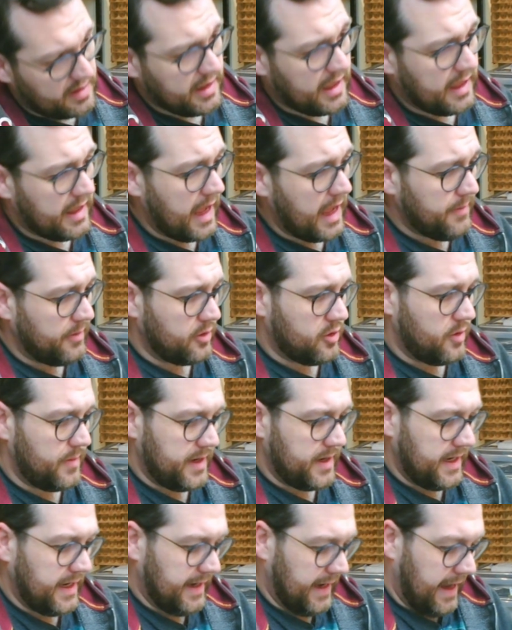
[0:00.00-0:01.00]
cable
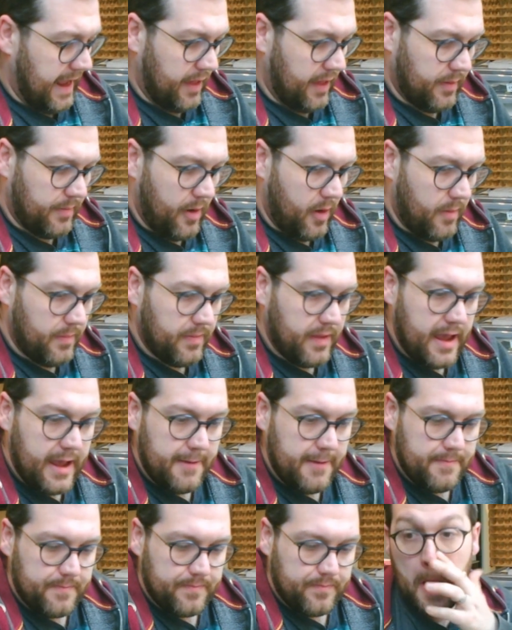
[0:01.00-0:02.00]
coming neatly out the bottom
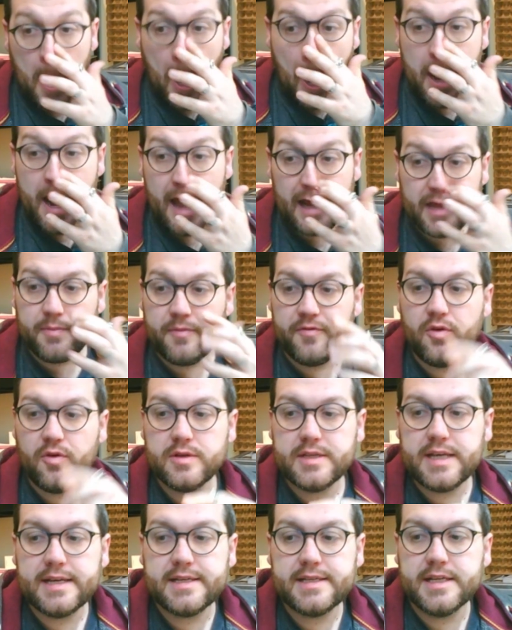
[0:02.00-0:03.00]
there. Next, before
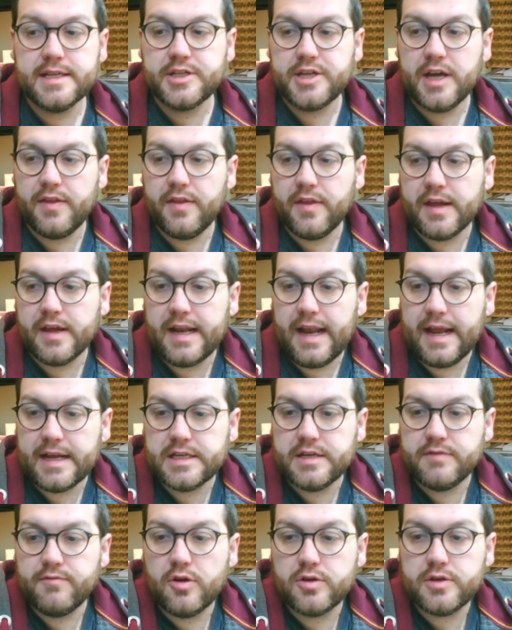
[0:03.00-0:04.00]
testing, check that the
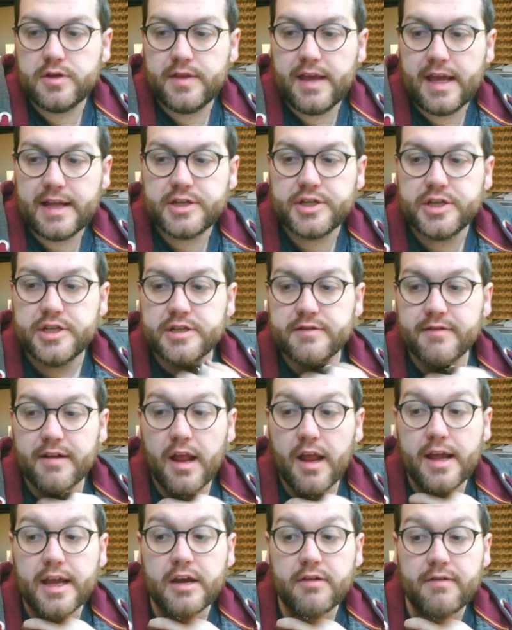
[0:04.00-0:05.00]
connecting rods on the engines are
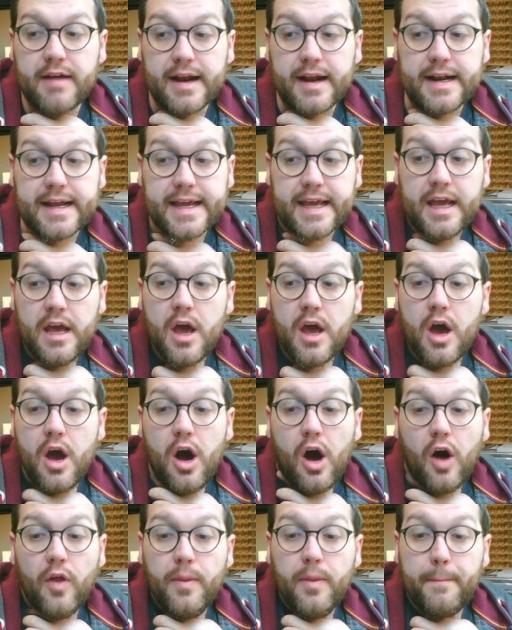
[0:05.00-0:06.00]
aligned correctly.
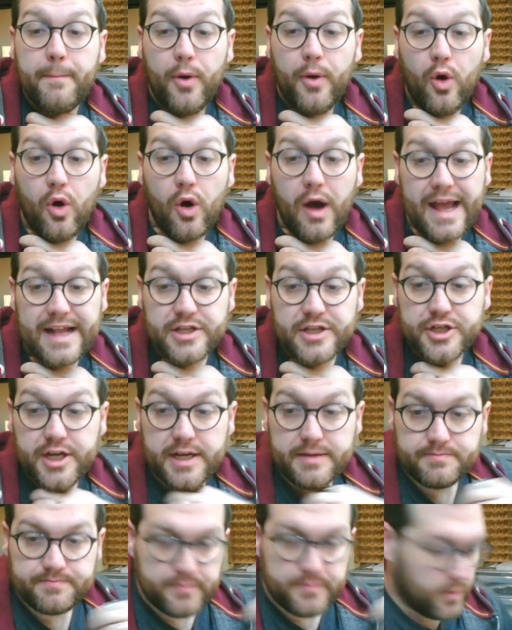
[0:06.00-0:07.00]
On the port
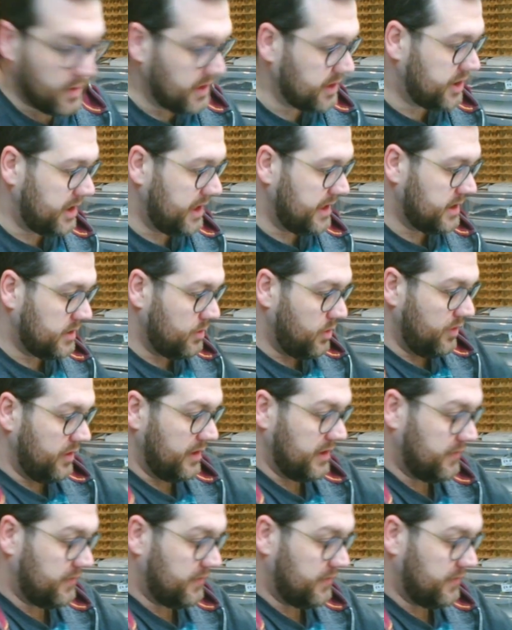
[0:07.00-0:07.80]
engine, which is the one that's